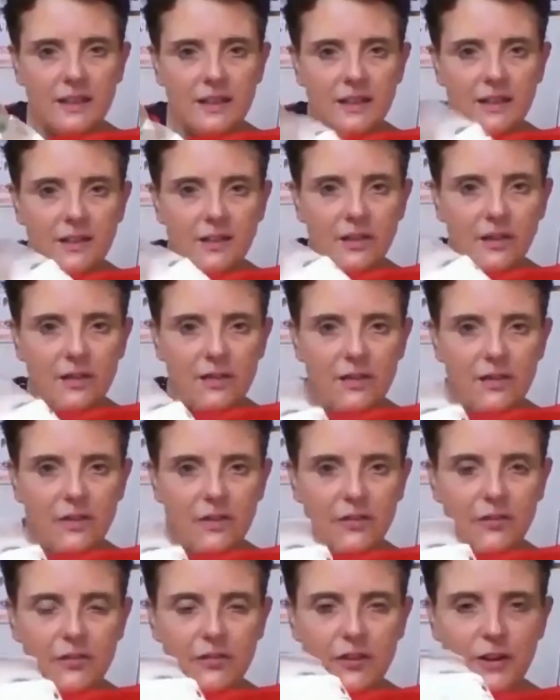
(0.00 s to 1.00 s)
Lots
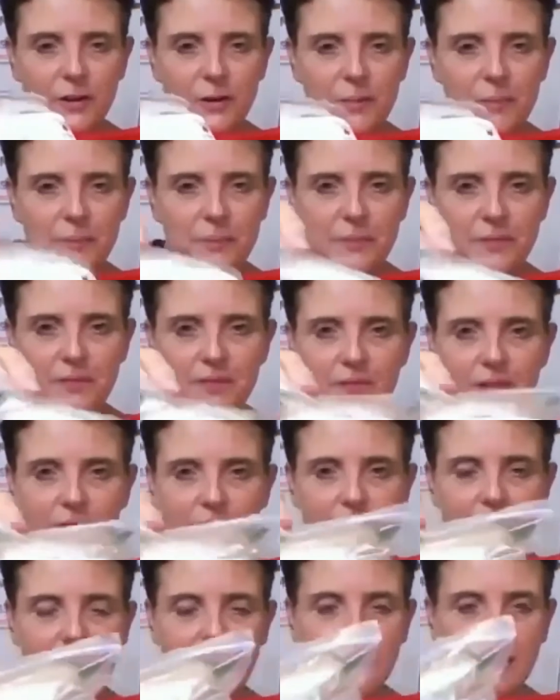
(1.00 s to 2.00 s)
of
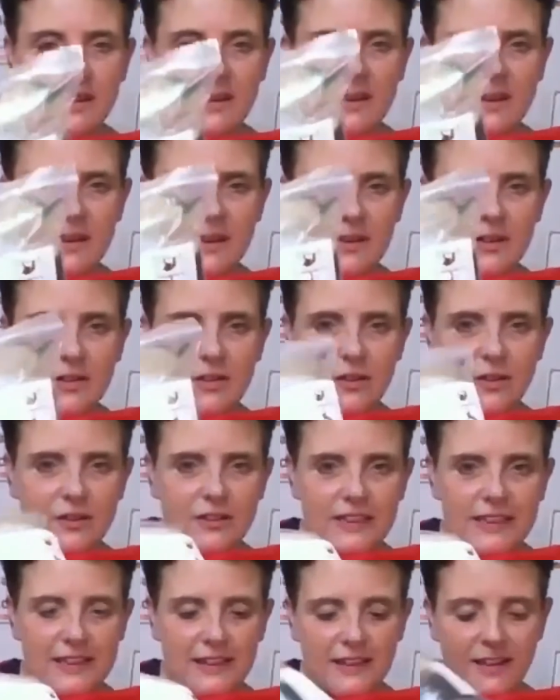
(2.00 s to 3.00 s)
very
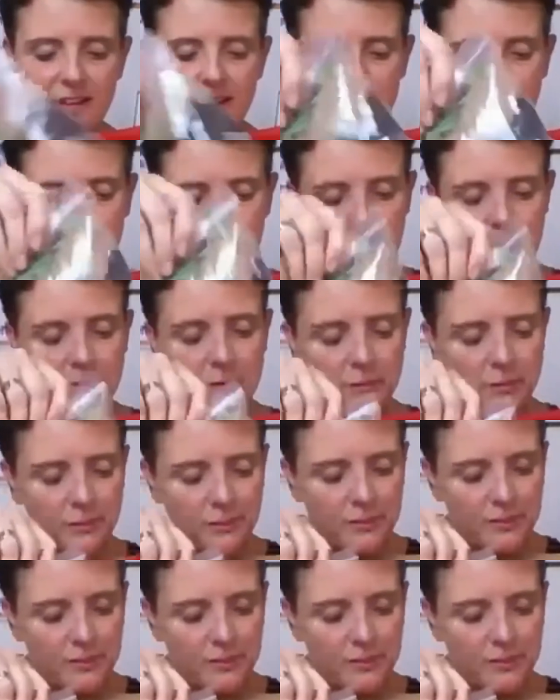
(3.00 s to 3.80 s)
slothy colored wool.